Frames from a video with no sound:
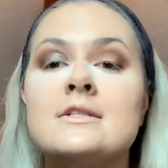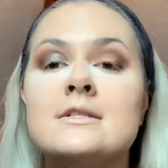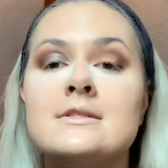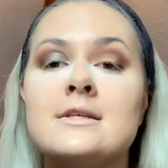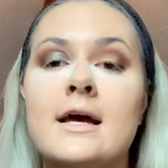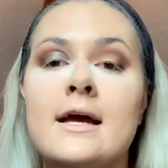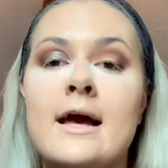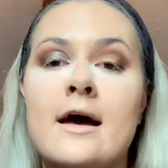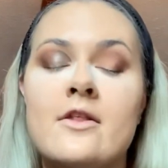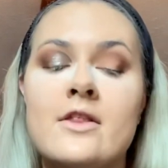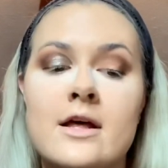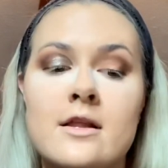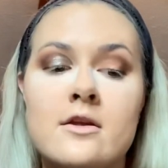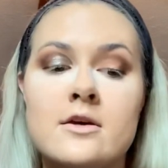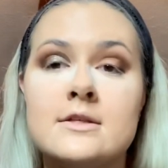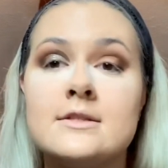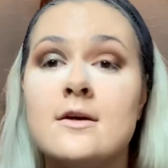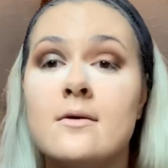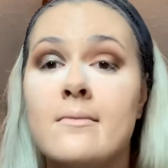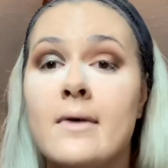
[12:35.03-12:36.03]
just like how that
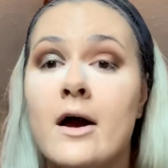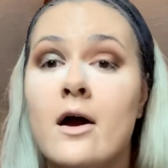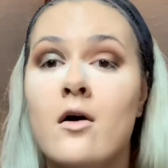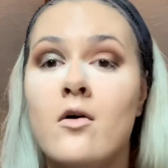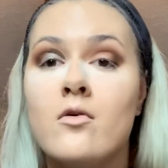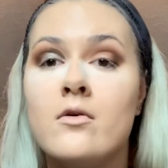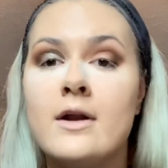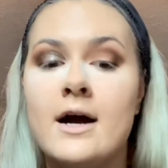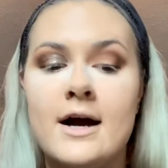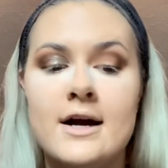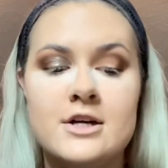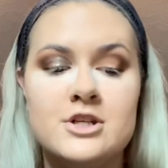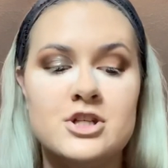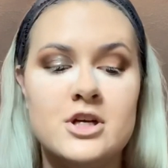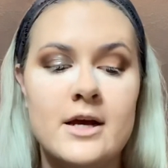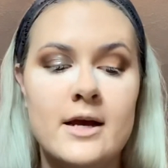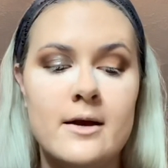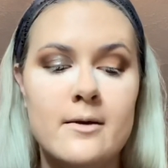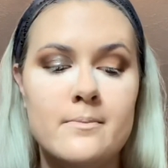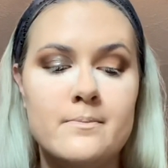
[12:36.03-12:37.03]
looks on my own eye
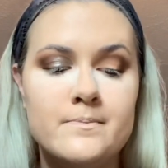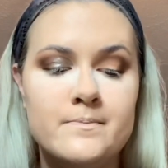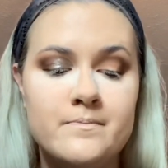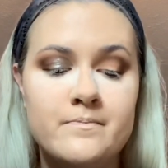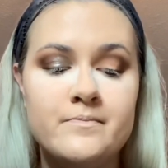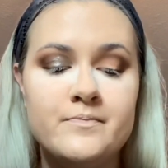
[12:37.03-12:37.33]
shape.